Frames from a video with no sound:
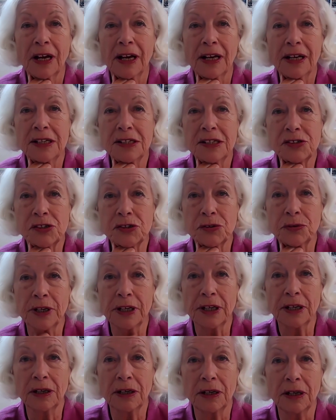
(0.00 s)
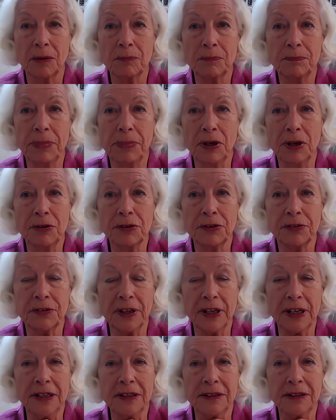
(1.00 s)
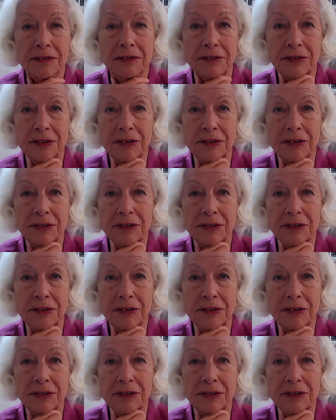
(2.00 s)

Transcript: is doing both in